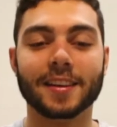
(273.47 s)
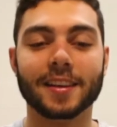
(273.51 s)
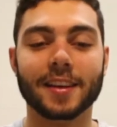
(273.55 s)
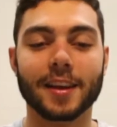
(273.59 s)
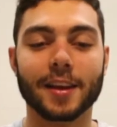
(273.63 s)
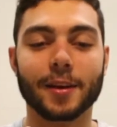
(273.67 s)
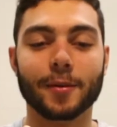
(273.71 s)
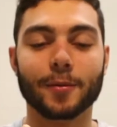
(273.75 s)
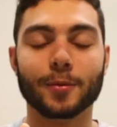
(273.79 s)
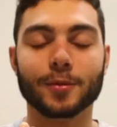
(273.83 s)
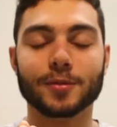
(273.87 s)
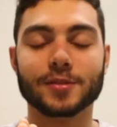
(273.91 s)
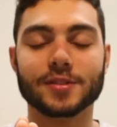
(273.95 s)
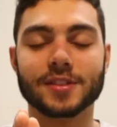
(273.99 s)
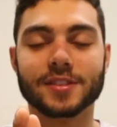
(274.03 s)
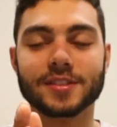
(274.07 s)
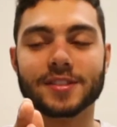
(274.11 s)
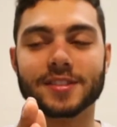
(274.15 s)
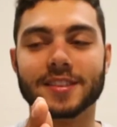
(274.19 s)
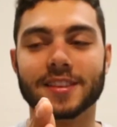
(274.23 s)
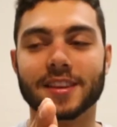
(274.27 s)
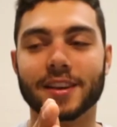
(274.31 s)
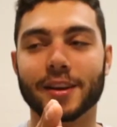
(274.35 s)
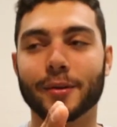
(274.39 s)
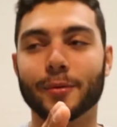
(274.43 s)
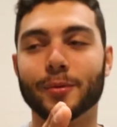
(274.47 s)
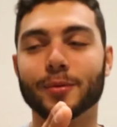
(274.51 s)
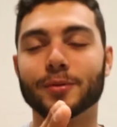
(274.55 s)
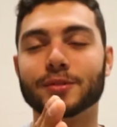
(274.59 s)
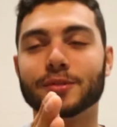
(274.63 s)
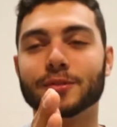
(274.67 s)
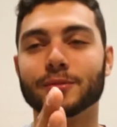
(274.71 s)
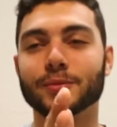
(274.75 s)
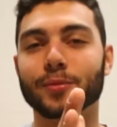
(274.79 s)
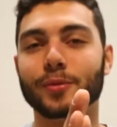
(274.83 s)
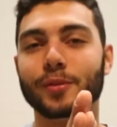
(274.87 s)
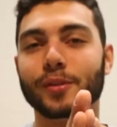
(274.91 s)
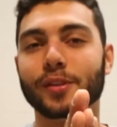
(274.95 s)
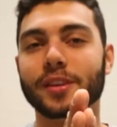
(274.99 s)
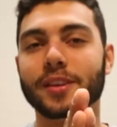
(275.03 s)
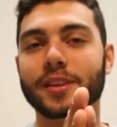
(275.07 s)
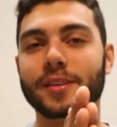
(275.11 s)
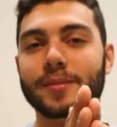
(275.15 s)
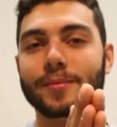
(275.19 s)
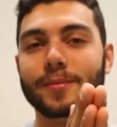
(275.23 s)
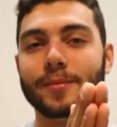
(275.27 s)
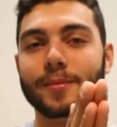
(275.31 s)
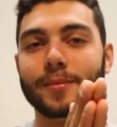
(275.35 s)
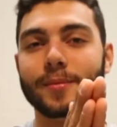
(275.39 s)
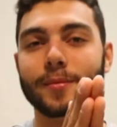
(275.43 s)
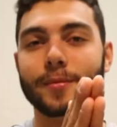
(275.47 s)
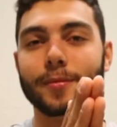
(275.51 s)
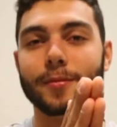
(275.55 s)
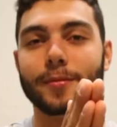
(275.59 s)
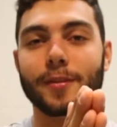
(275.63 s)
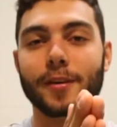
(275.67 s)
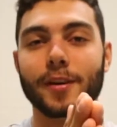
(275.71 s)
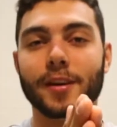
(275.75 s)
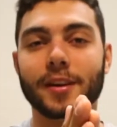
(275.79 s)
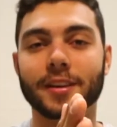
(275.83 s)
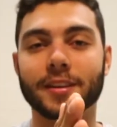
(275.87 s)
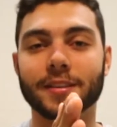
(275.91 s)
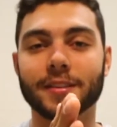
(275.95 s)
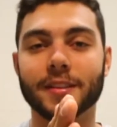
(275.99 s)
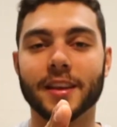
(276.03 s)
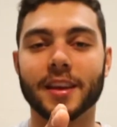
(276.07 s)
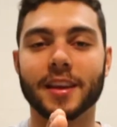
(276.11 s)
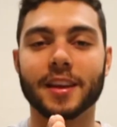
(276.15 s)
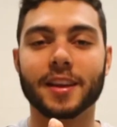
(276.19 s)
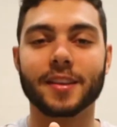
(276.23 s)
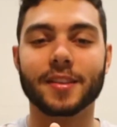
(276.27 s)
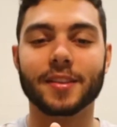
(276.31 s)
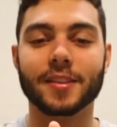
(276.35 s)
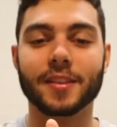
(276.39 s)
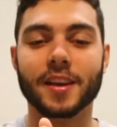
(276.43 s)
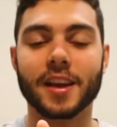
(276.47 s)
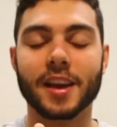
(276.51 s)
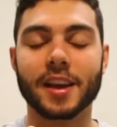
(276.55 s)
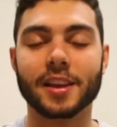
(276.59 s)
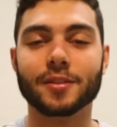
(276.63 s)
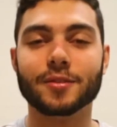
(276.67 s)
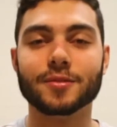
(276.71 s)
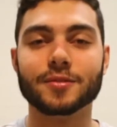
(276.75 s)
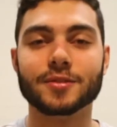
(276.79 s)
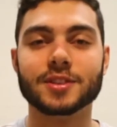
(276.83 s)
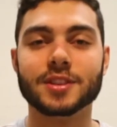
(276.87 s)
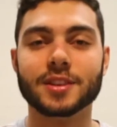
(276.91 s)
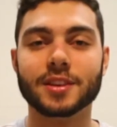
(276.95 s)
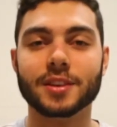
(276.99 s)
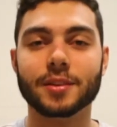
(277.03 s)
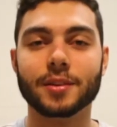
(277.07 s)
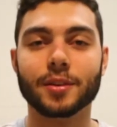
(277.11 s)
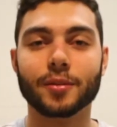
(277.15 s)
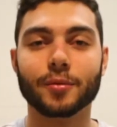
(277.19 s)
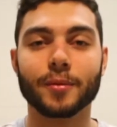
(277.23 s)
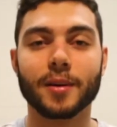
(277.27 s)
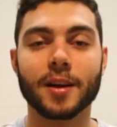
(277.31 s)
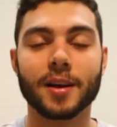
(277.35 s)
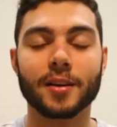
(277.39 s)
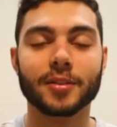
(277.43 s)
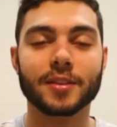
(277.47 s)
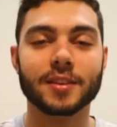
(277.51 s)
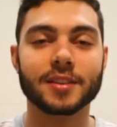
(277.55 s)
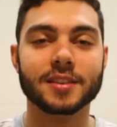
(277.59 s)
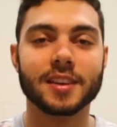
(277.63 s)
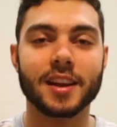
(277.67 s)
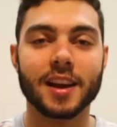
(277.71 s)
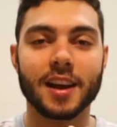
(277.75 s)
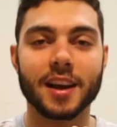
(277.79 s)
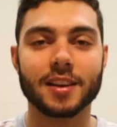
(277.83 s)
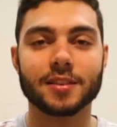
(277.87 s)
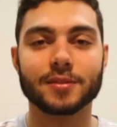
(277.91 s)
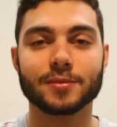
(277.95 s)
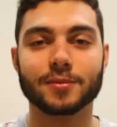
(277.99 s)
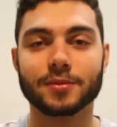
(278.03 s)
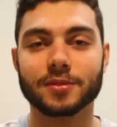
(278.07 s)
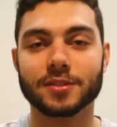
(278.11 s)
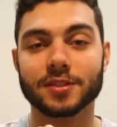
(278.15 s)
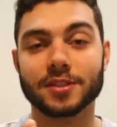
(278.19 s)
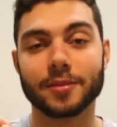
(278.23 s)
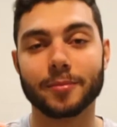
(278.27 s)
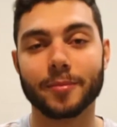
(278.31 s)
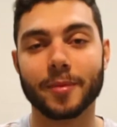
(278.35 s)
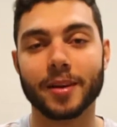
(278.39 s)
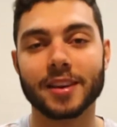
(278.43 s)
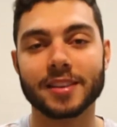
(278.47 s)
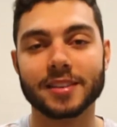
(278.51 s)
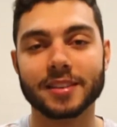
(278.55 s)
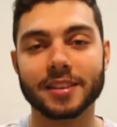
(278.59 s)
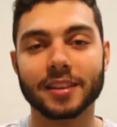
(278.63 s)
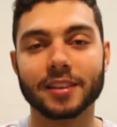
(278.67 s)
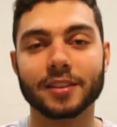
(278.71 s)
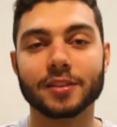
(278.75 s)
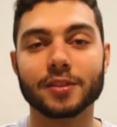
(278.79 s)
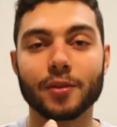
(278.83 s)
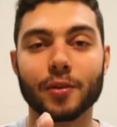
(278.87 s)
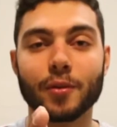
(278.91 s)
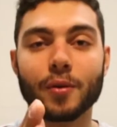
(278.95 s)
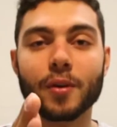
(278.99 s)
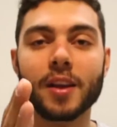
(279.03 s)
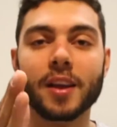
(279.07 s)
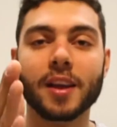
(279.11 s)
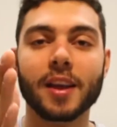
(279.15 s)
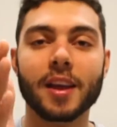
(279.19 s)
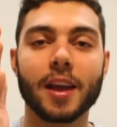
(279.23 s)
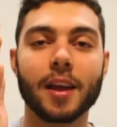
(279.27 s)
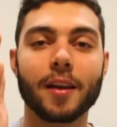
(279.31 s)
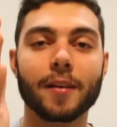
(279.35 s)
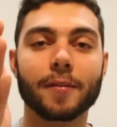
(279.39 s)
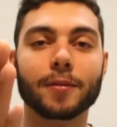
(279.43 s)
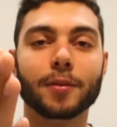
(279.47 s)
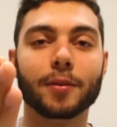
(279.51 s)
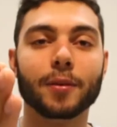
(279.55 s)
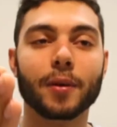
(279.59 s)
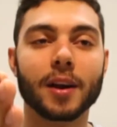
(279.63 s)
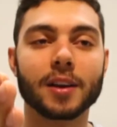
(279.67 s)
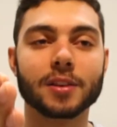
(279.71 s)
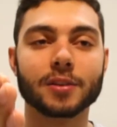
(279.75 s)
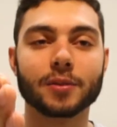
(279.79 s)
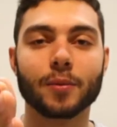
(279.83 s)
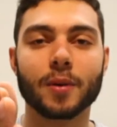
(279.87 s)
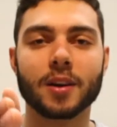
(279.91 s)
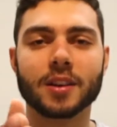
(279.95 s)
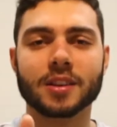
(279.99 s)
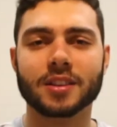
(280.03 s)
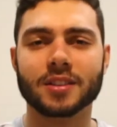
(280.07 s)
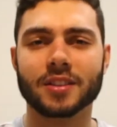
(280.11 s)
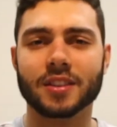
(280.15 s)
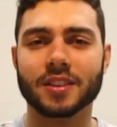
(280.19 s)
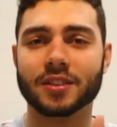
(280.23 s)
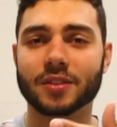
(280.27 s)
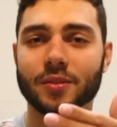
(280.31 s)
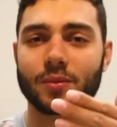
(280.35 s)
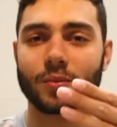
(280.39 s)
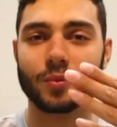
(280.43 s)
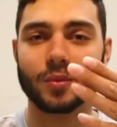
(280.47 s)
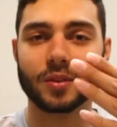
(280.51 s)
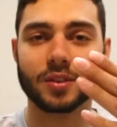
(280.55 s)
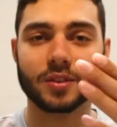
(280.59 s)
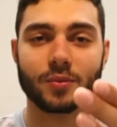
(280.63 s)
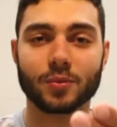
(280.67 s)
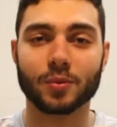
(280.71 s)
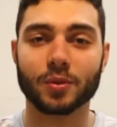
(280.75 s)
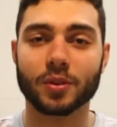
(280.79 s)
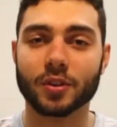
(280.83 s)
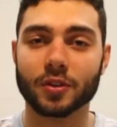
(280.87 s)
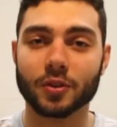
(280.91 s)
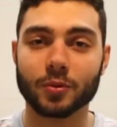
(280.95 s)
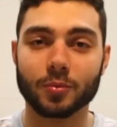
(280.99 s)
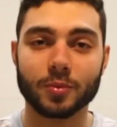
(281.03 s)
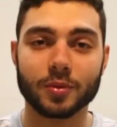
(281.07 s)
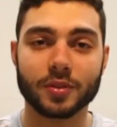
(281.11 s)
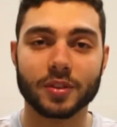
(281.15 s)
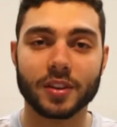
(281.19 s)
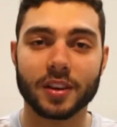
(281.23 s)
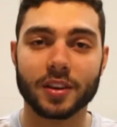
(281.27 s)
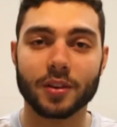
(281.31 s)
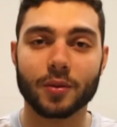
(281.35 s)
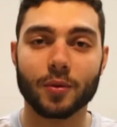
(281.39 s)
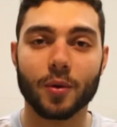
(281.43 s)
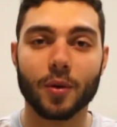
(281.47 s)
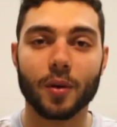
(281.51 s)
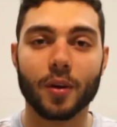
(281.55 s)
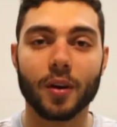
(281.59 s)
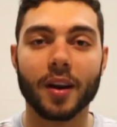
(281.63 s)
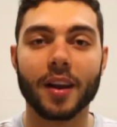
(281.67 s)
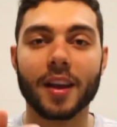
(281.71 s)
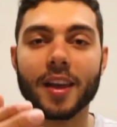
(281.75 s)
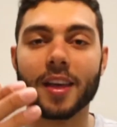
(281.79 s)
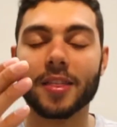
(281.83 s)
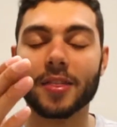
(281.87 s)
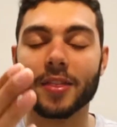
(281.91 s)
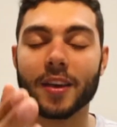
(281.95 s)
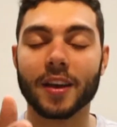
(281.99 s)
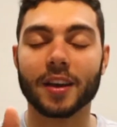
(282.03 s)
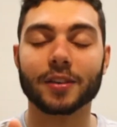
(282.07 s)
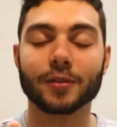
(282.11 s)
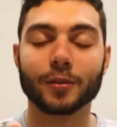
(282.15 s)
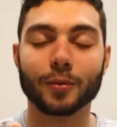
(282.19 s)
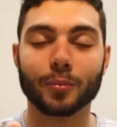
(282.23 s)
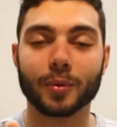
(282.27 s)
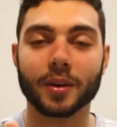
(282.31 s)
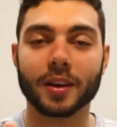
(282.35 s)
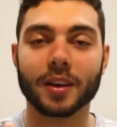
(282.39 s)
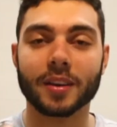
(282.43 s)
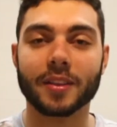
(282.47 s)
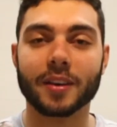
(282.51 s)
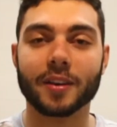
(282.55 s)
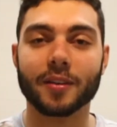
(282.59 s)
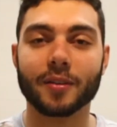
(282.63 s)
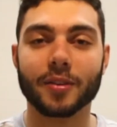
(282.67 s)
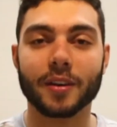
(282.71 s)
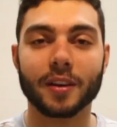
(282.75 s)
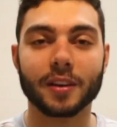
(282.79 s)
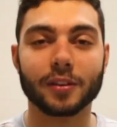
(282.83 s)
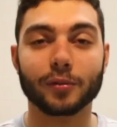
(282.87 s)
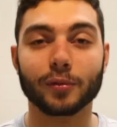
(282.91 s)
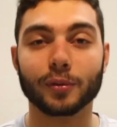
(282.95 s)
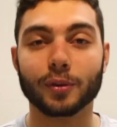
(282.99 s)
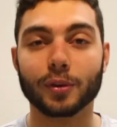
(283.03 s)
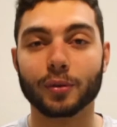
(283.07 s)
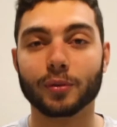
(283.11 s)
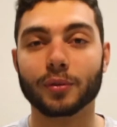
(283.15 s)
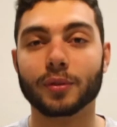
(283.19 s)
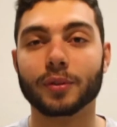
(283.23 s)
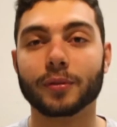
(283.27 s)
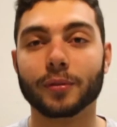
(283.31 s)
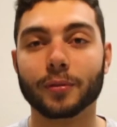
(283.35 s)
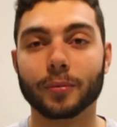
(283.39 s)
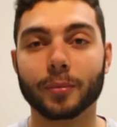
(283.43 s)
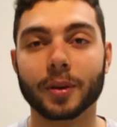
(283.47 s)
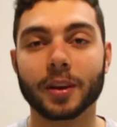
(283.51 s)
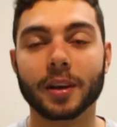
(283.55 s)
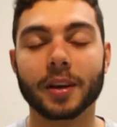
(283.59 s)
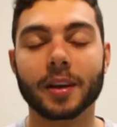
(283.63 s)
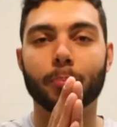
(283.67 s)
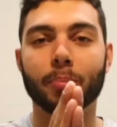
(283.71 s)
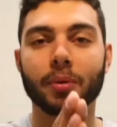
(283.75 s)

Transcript: it was just really fun, and like the energy around these guys was just amazing. So if you guys are watching this, which 100% you are, thanks for being there. Thanks for doing this for me.